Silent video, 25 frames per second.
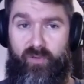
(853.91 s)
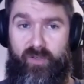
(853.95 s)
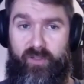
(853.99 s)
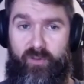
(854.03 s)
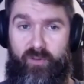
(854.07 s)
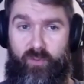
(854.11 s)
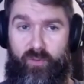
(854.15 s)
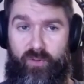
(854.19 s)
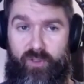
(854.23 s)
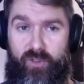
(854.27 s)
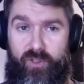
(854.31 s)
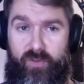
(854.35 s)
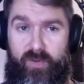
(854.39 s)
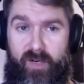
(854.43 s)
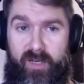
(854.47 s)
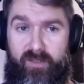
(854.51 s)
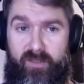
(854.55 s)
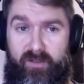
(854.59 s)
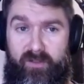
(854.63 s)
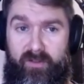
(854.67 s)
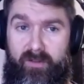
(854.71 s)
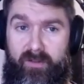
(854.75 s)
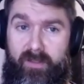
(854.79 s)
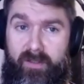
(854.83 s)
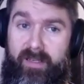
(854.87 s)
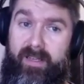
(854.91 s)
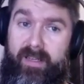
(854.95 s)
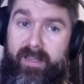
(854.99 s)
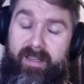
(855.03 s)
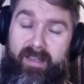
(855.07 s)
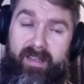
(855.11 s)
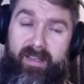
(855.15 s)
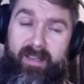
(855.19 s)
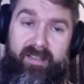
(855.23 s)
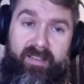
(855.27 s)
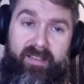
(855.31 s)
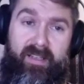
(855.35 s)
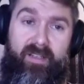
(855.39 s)
that orchestrator.
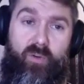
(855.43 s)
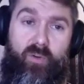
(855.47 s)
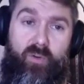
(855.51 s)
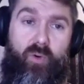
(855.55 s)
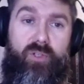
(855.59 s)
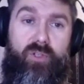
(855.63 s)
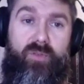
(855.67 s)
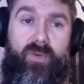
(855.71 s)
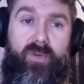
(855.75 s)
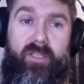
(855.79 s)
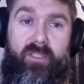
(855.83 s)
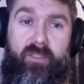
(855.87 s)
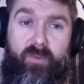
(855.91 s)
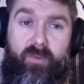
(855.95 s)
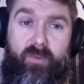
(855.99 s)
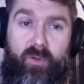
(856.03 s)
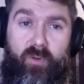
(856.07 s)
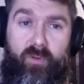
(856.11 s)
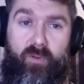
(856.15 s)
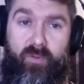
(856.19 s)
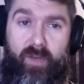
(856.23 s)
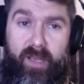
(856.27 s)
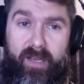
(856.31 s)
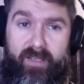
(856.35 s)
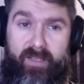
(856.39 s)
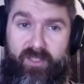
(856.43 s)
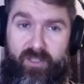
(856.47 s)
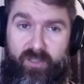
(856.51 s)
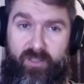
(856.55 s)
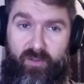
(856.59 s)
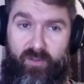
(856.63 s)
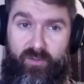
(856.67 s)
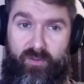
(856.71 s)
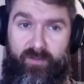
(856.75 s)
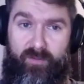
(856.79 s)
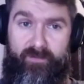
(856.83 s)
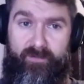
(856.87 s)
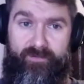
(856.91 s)
And then the orchestrator will
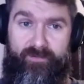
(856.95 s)
execute.